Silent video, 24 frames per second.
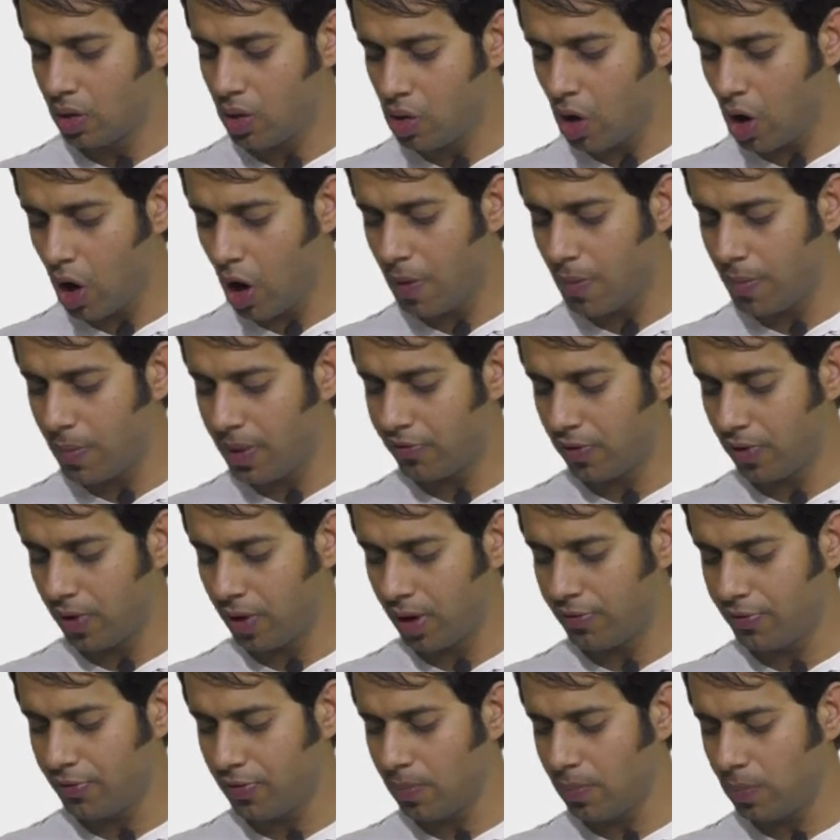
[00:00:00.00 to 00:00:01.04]
common
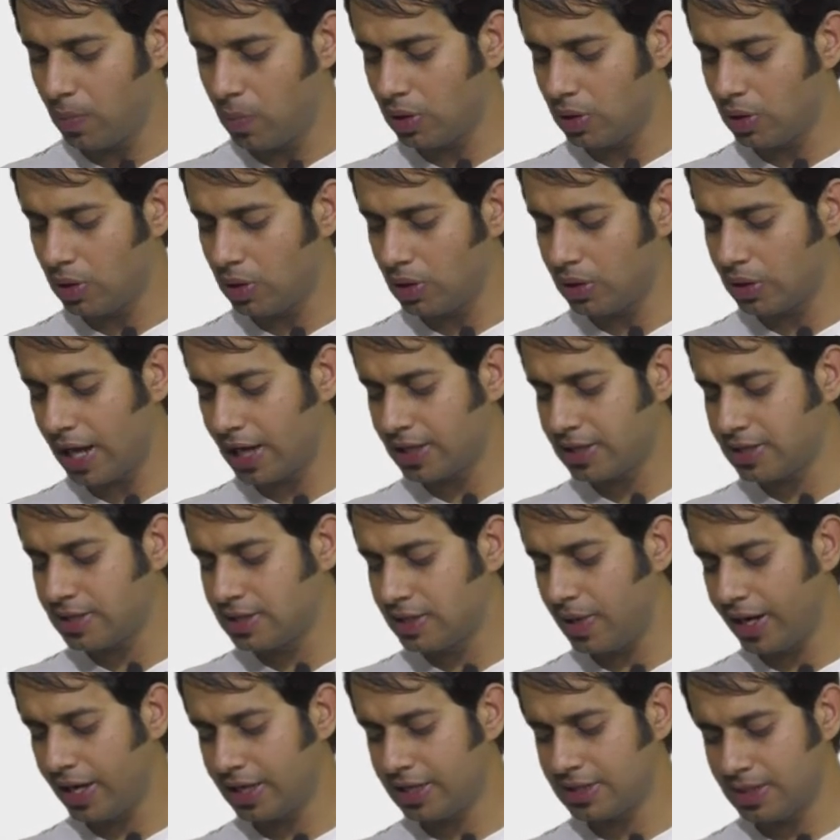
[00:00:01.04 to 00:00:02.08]
for both
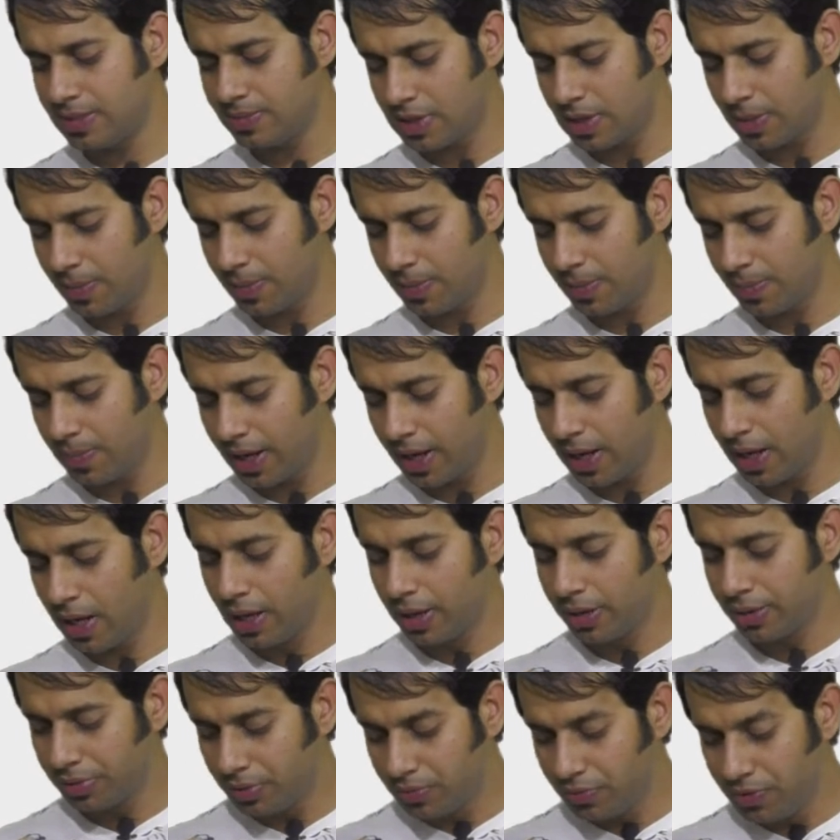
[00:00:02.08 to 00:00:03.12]
taxable and exempt supply.
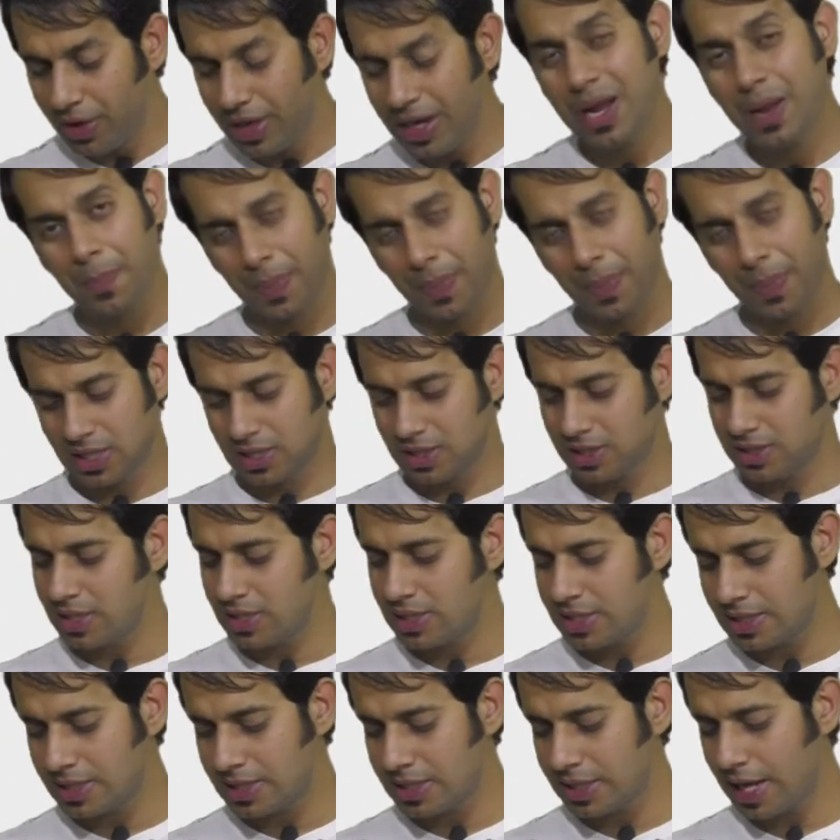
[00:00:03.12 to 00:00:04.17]
When I purchased
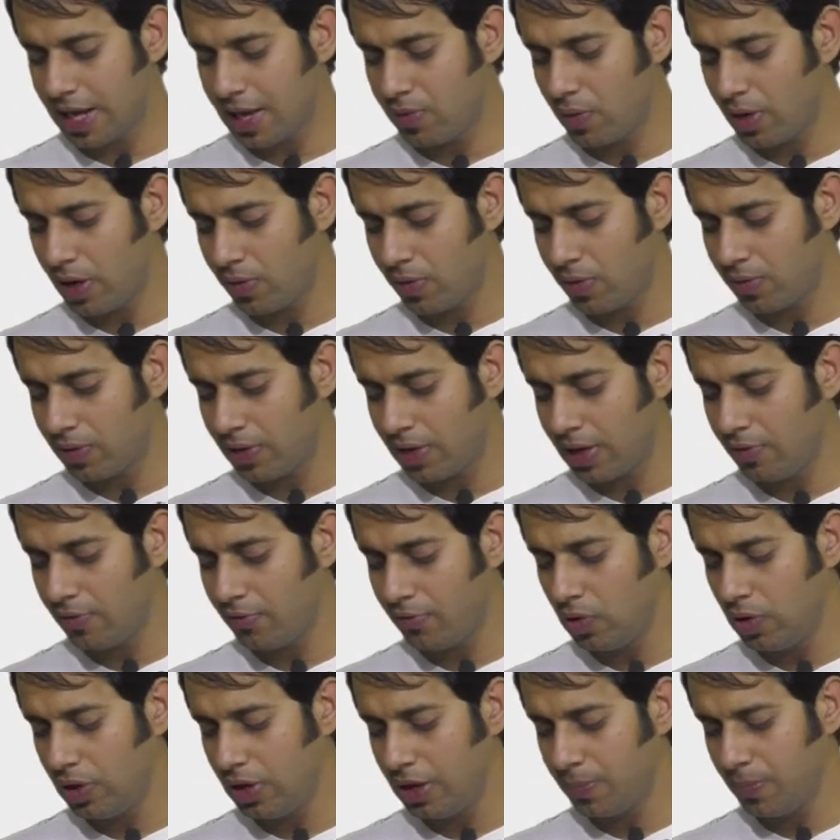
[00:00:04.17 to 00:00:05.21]
the asset, I would have taken
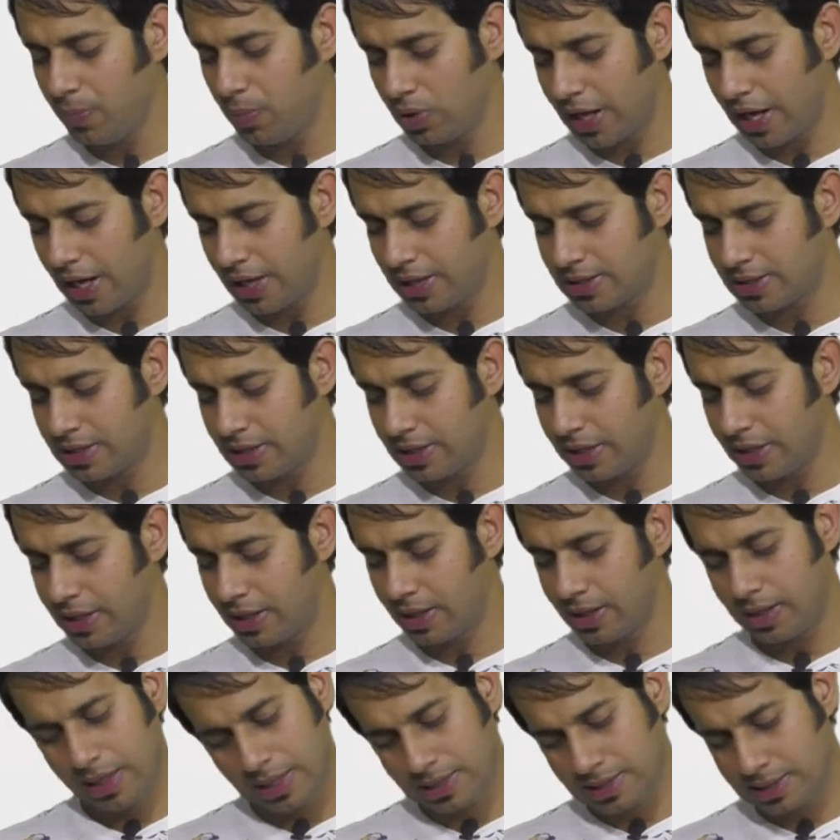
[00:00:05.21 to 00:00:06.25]
full input tax credit.
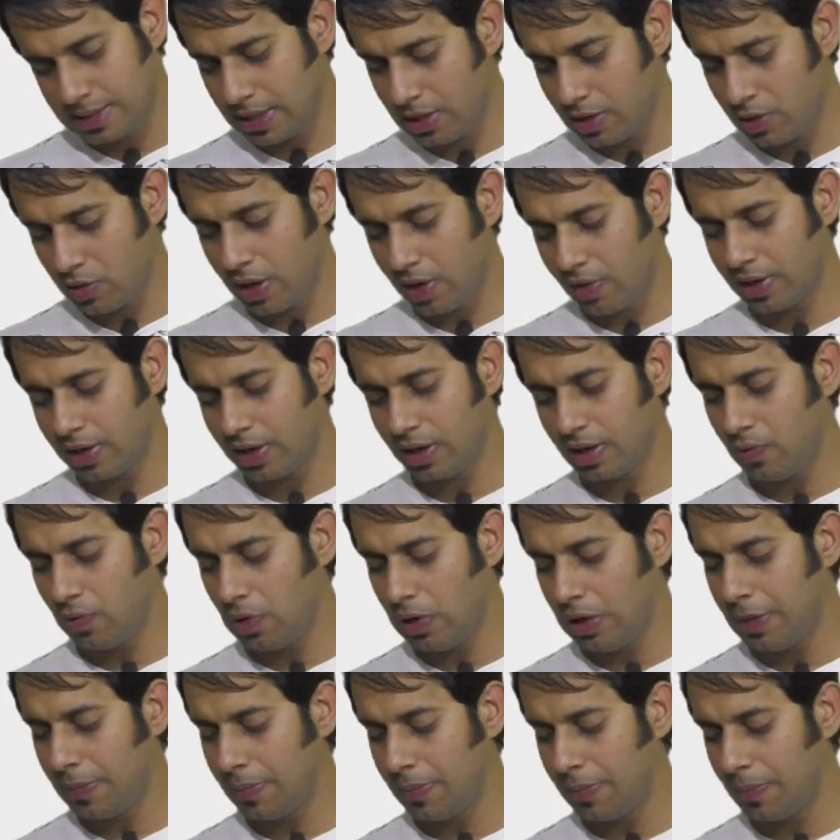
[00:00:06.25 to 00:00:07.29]
Yes sir, you would have taken
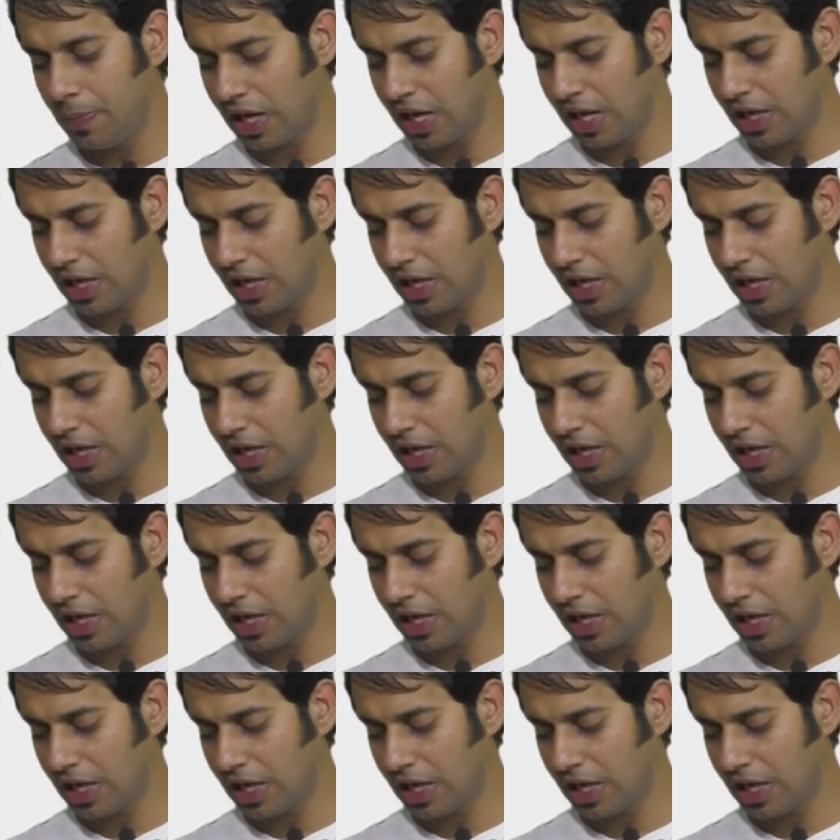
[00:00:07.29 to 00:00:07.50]
full input